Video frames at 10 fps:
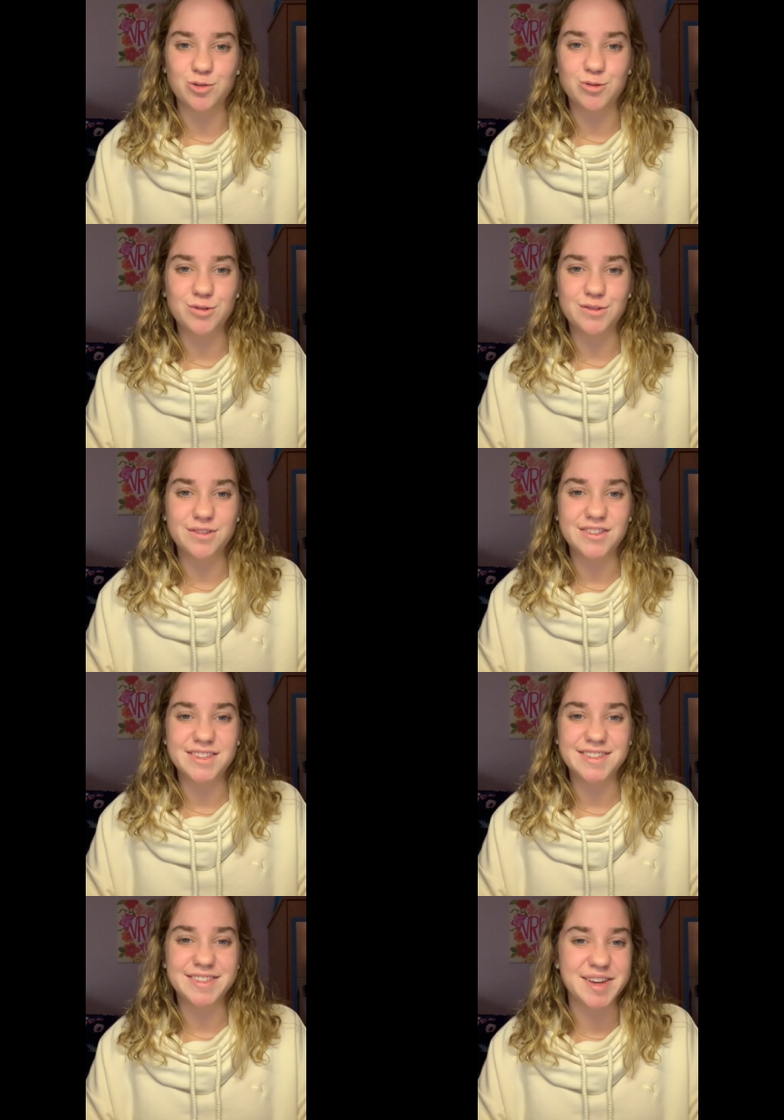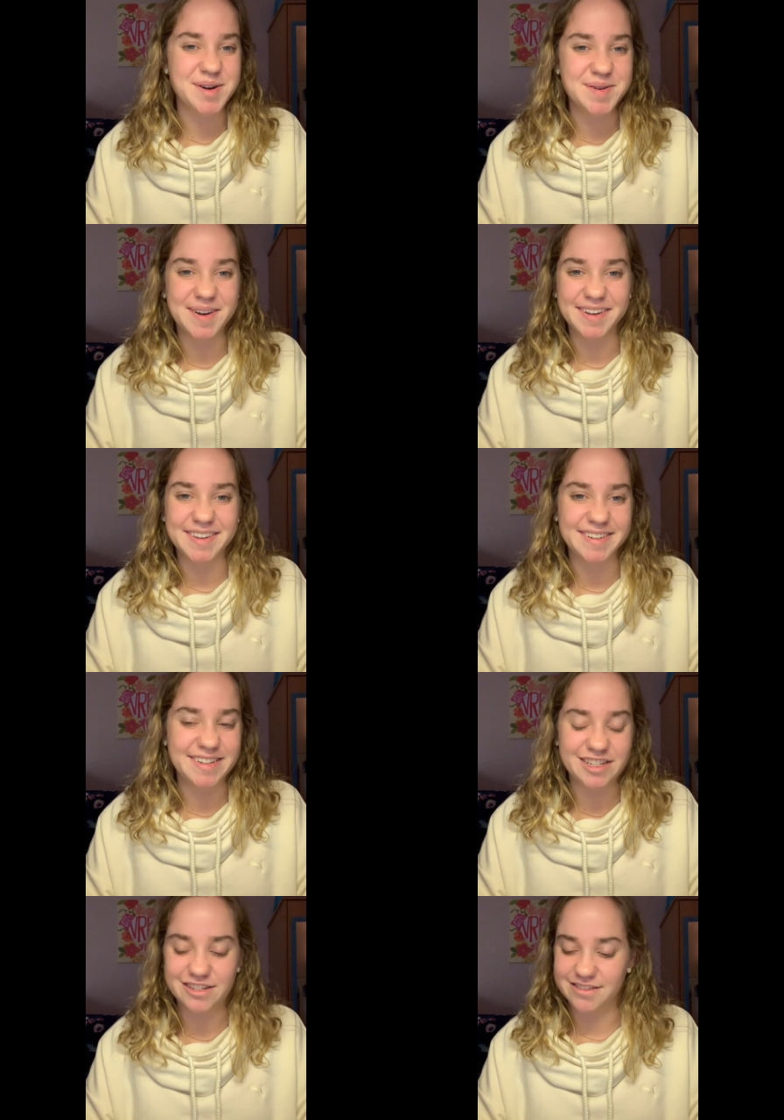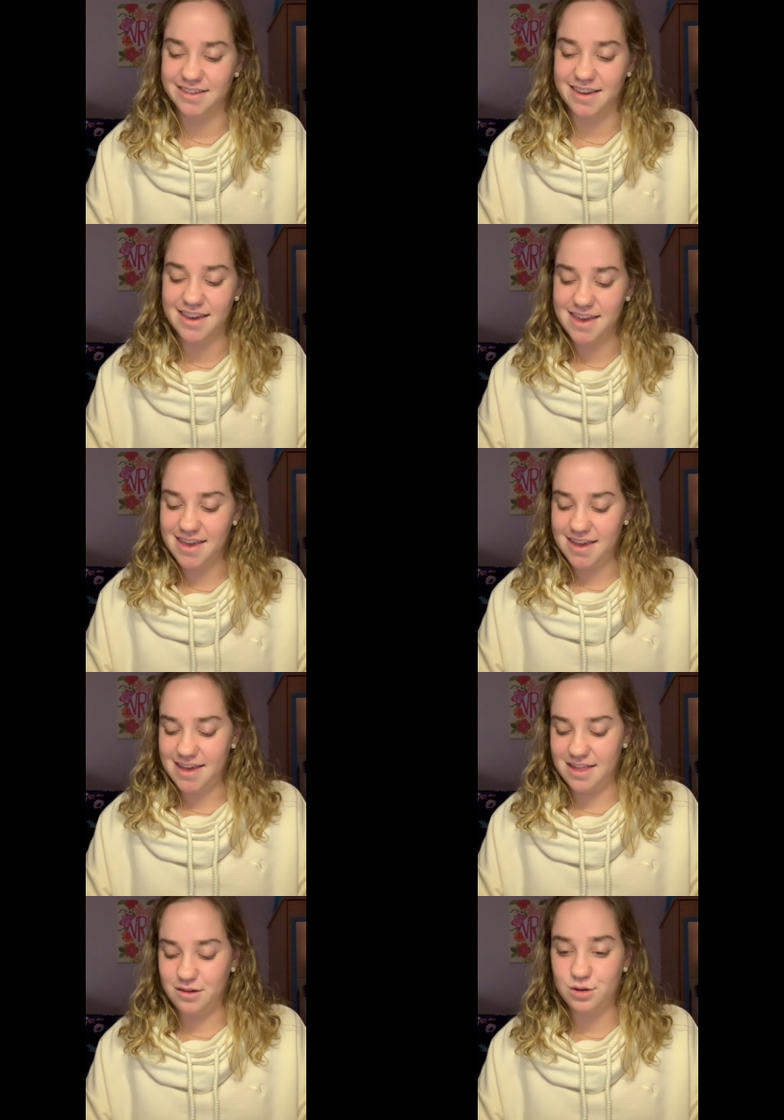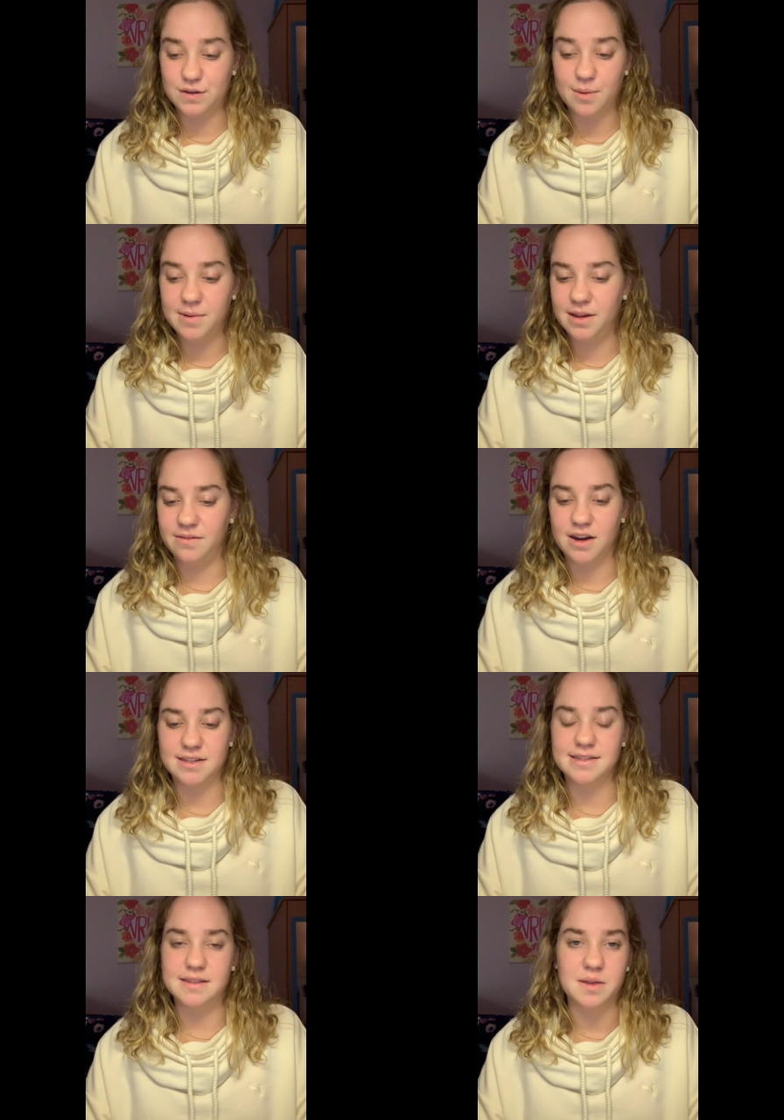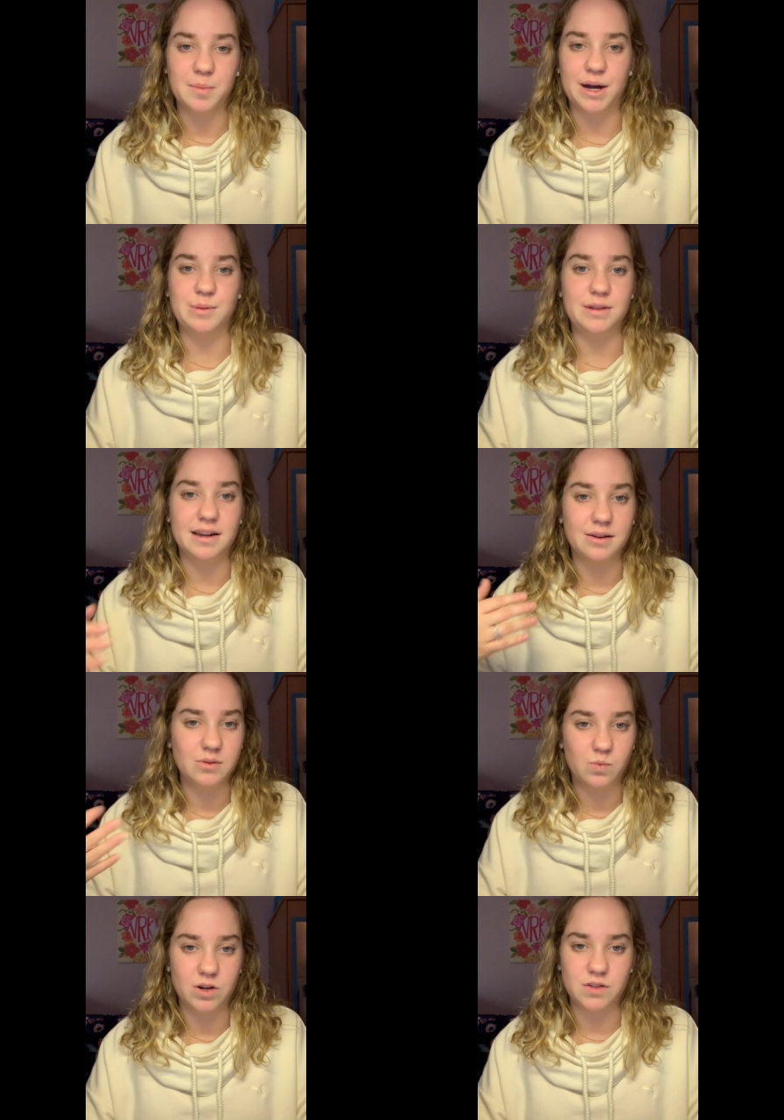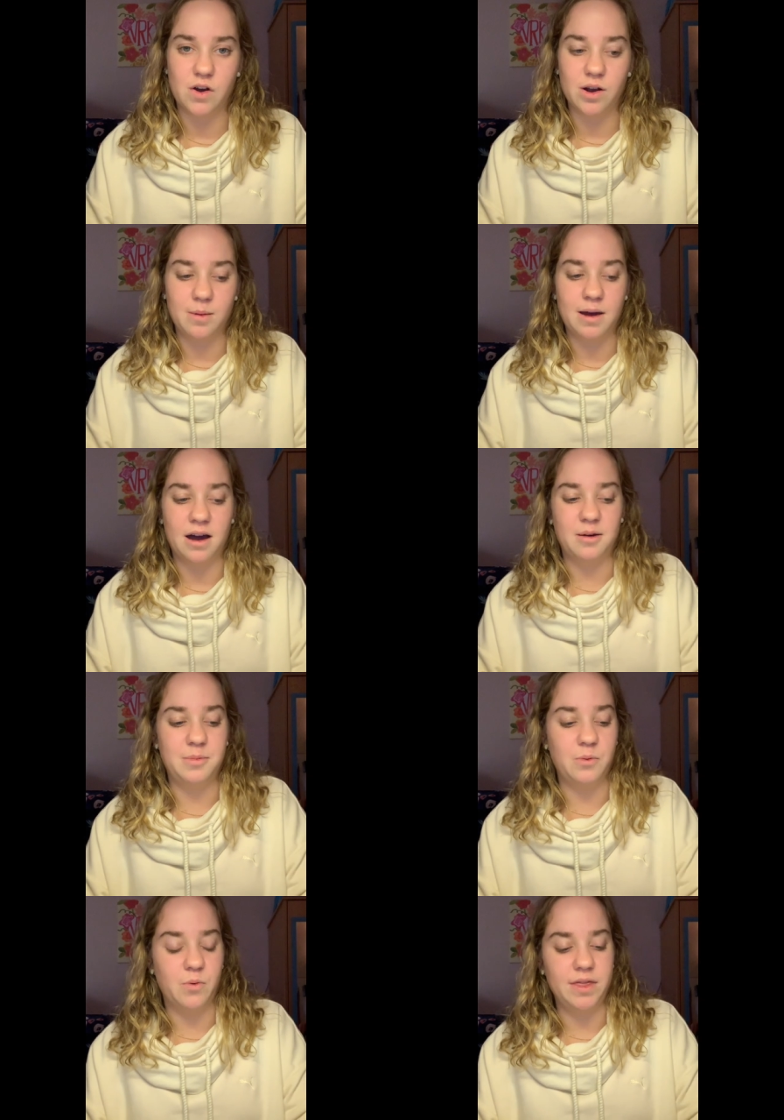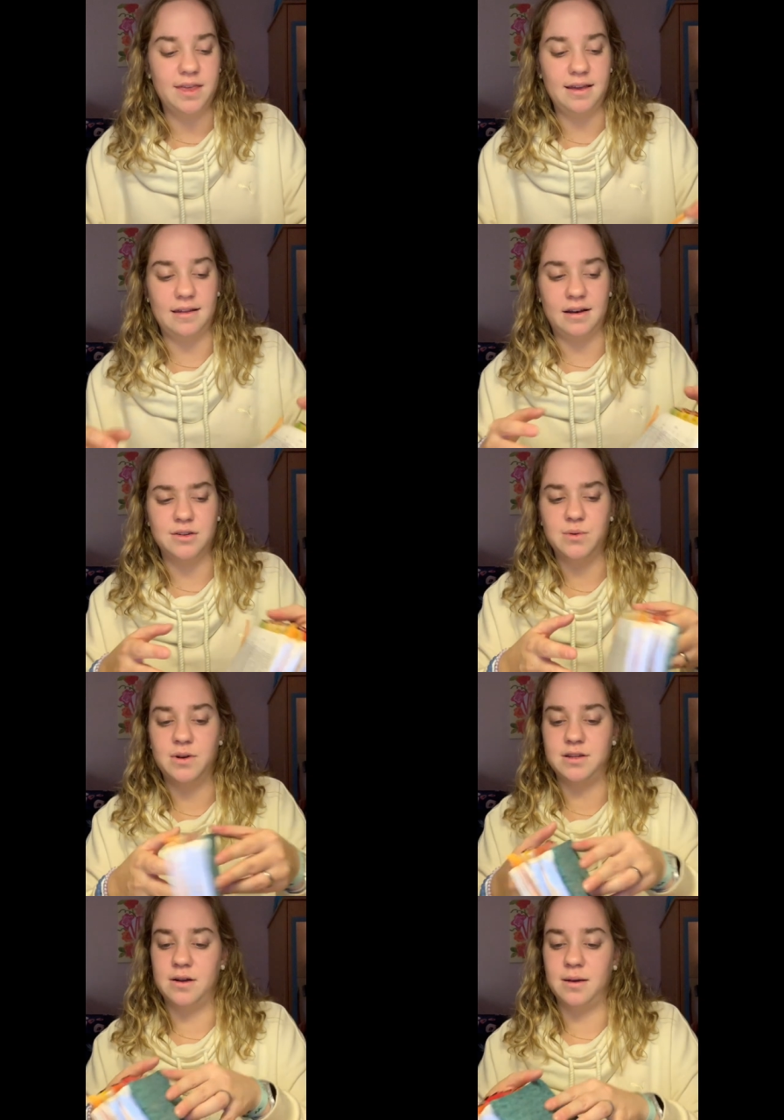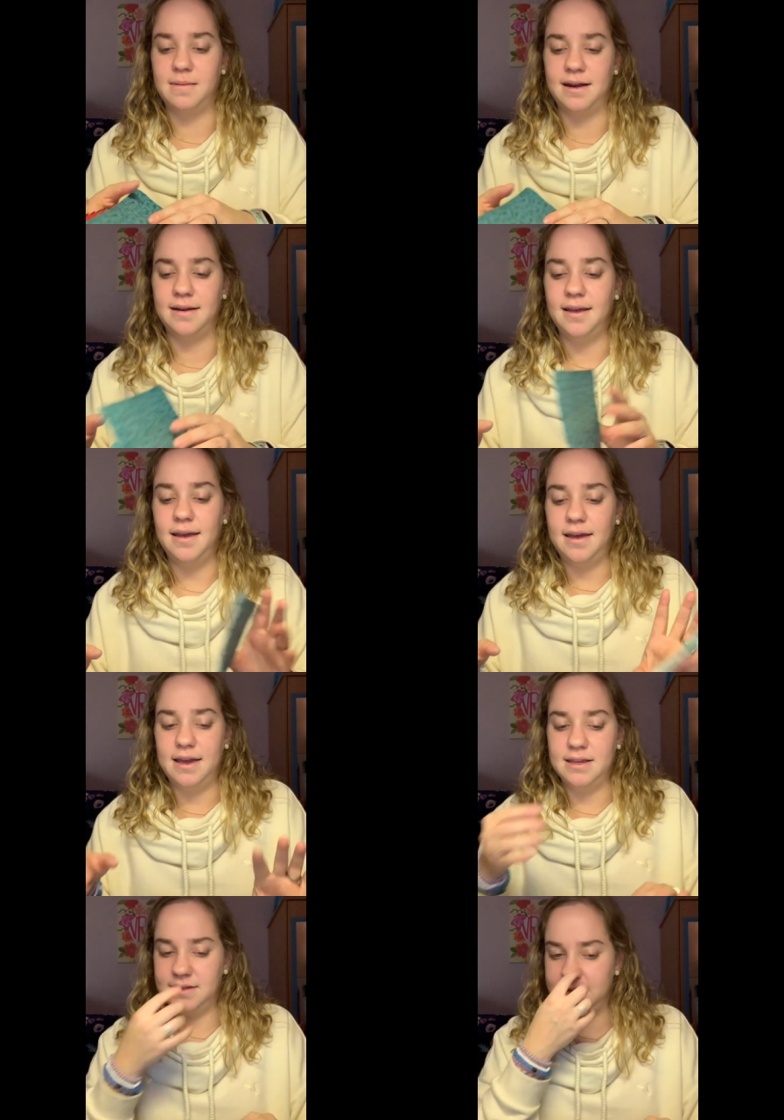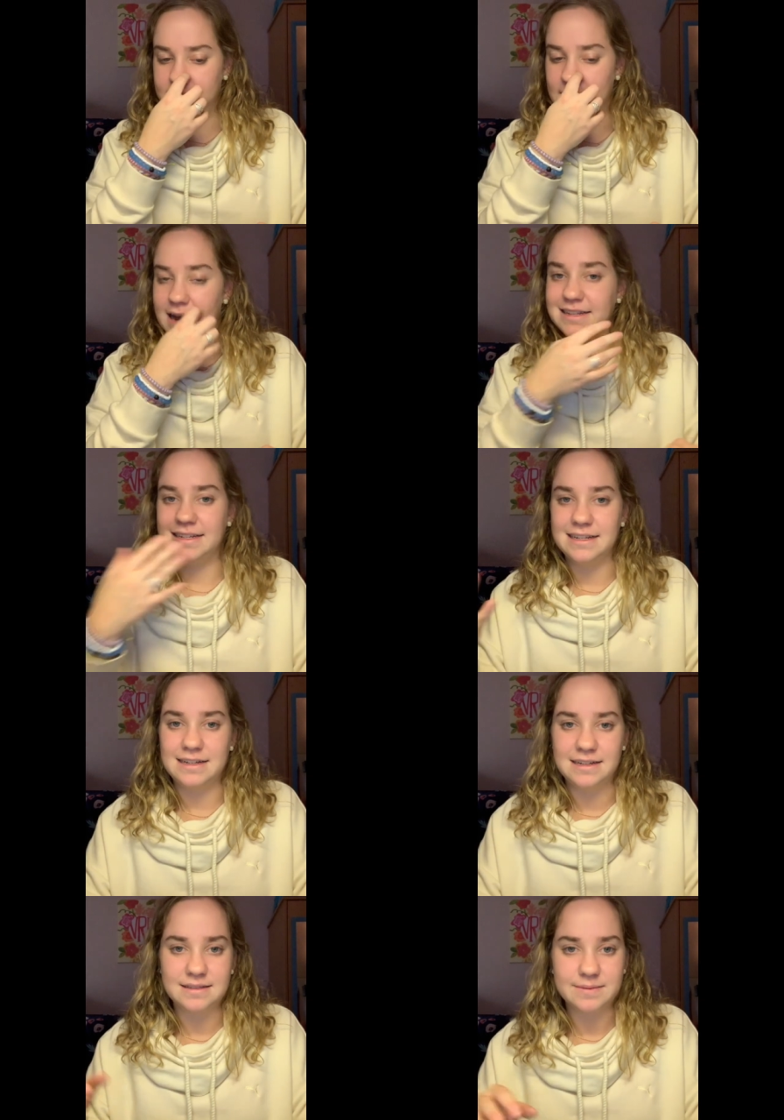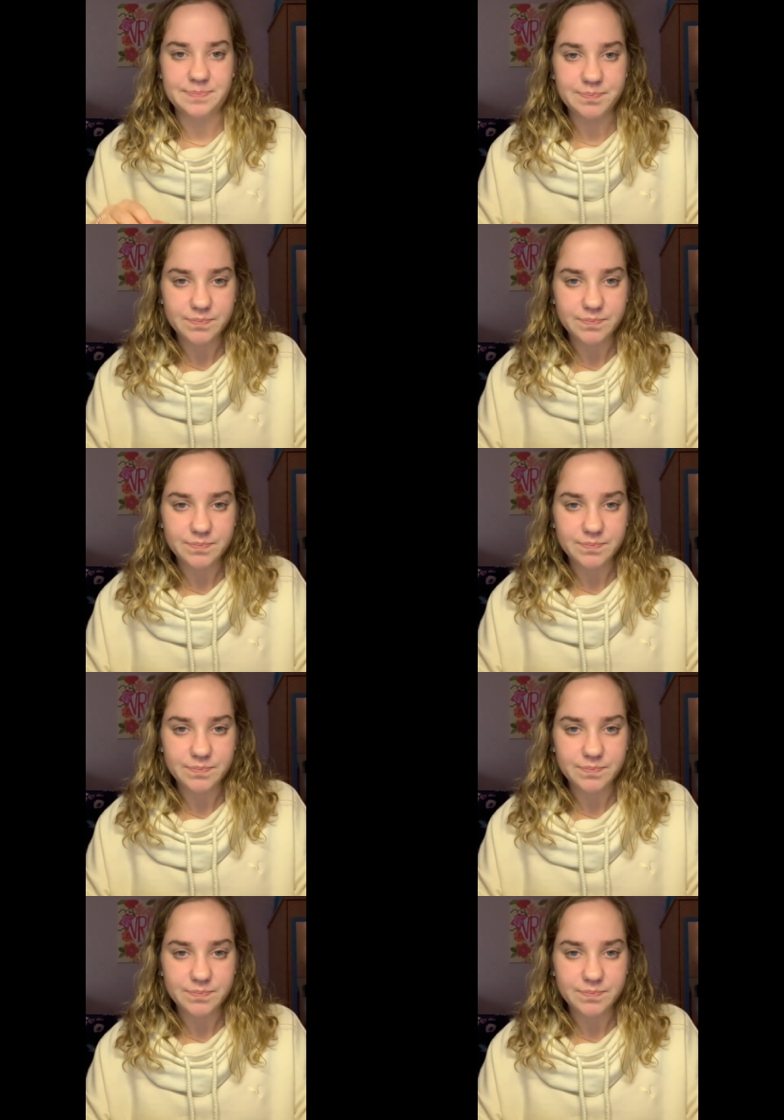you so unconditionally. And there's so many verses in the Bible that I would want to talk about. But one thing that I do want to talk about is identities.